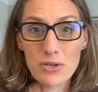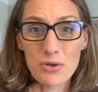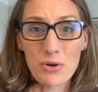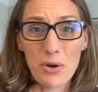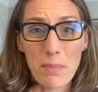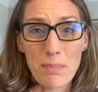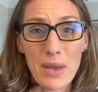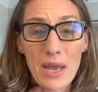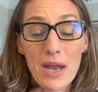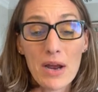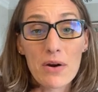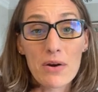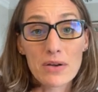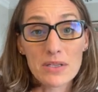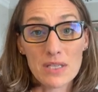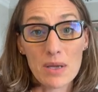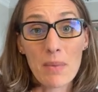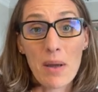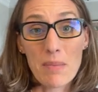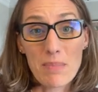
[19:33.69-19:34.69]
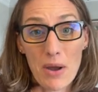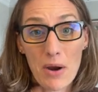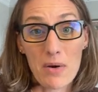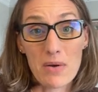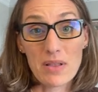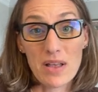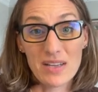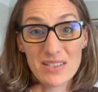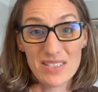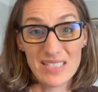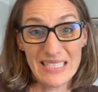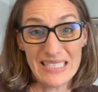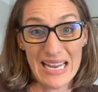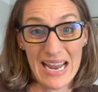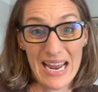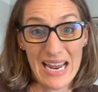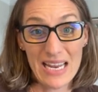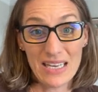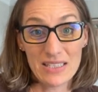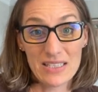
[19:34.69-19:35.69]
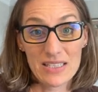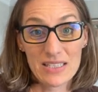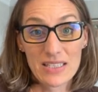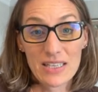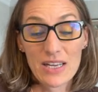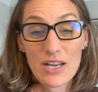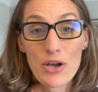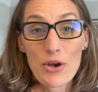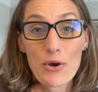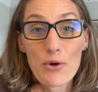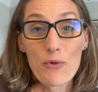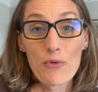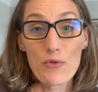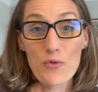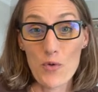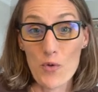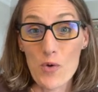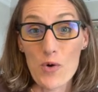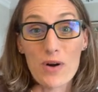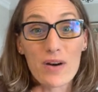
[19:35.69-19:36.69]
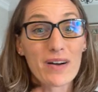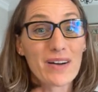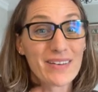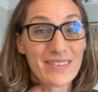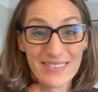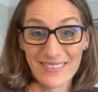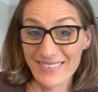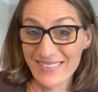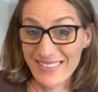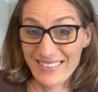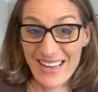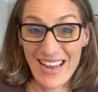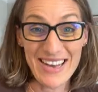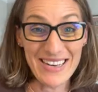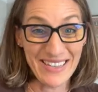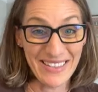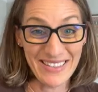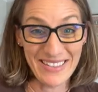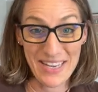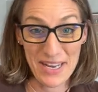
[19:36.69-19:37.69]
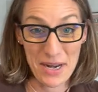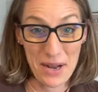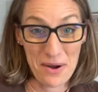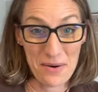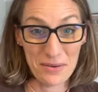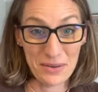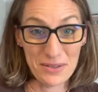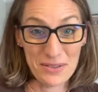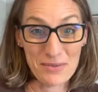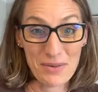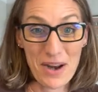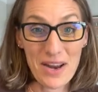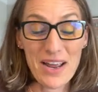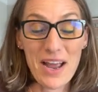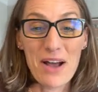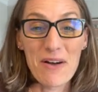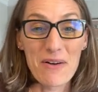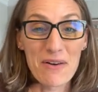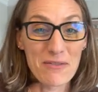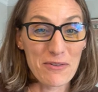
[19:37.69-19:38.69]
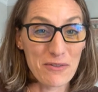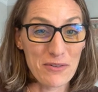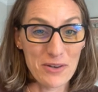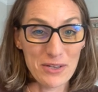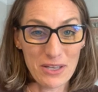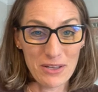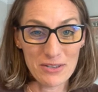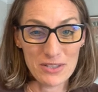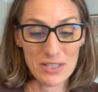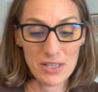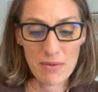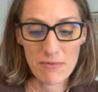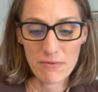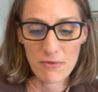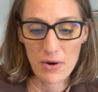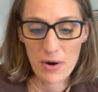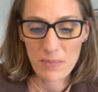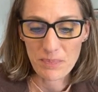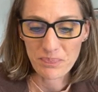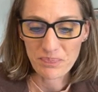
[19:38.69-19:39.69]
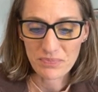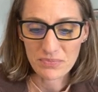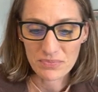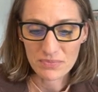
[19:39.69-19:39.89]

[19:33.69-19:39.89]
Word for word: You're in a para- semi-paralyzed state for eight, nine, ten hours, right? However long you sleep for.